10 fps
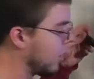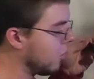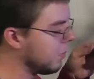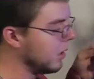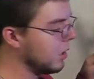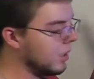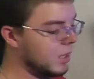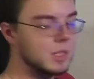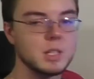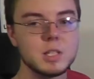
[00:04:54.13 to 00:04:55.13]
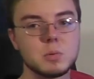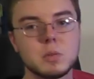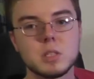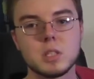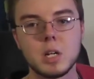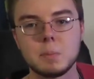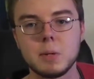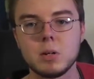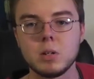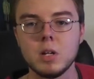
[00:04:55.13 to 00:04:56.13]
will be testing this with the stock
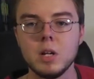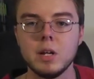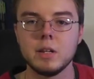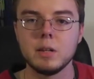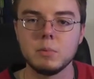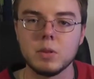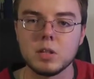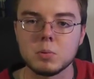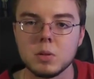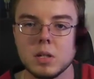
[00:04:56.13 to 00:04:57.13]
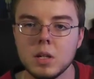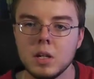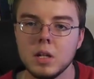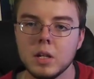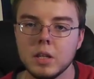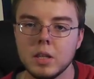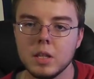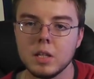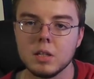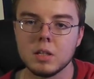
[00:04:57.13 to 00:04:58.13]
barrel. Then with this one,
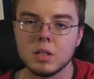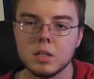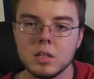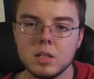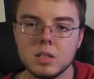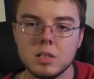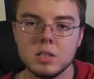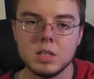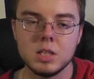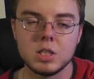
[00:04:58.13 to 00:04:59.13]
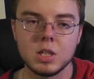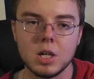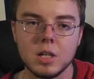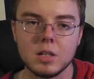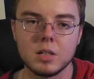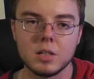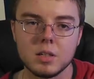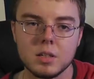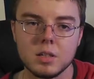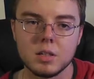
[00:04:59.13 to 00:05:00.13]
the Z-Shot
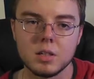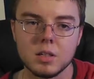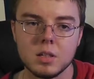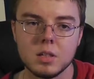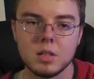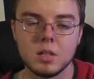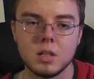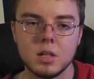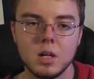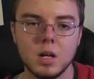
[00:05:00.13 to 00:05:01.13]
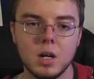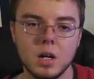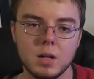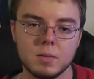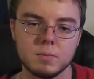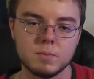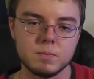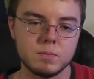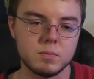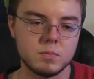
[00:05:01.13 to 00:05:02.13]

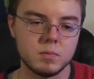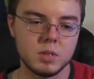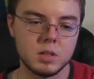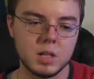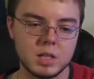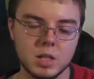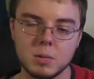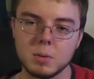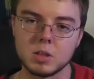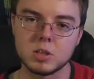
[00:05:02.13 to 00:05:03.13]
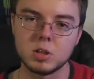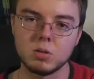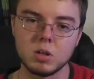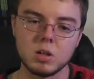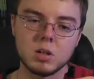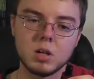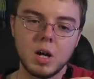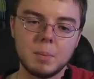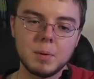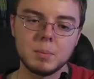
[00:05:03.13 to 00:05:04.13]
Knights Armament Stoner
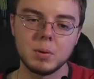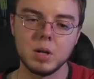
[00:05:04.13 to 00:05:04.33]
hop-up,